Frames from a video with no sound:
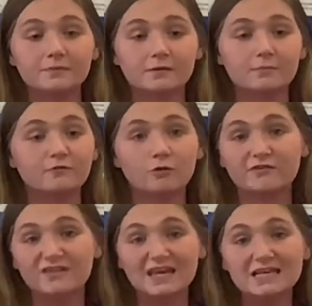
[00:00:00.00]
before a
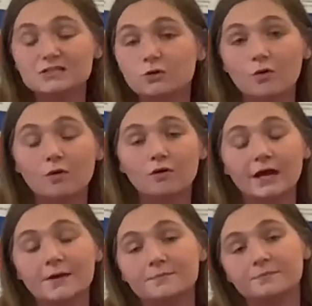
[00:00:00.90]
feed or
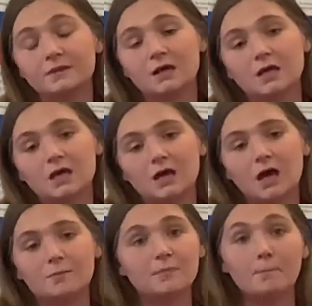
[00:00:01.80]

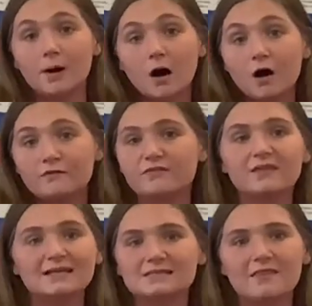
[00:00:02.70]
a bath,
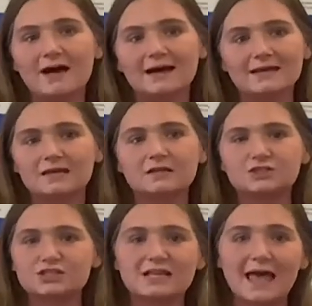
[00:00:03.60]
things like that.
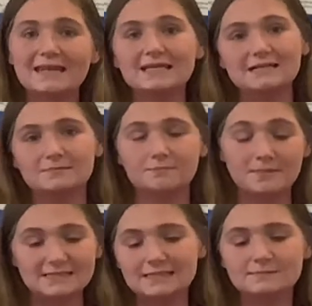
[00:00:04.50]
Just any
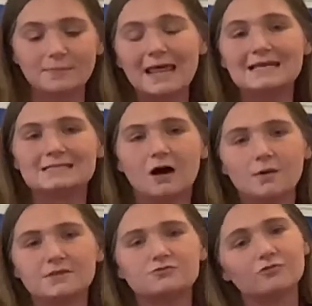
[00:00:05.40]
busy playtime,
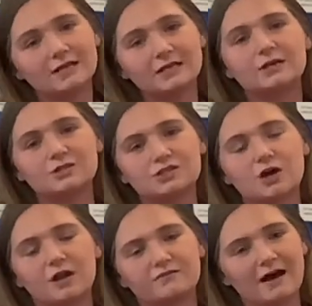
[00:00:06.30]
it's really good to
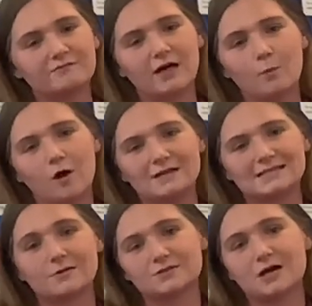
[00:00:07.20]
kind of have that wind
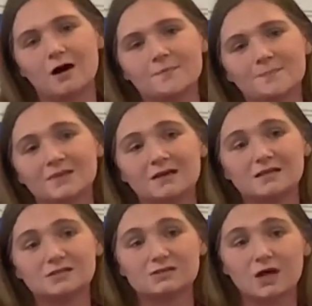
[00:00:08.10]
down time.
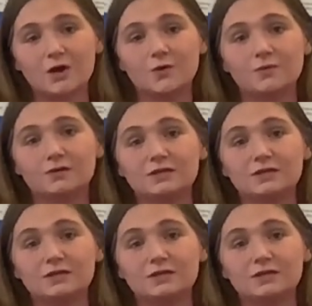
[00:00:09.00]
So it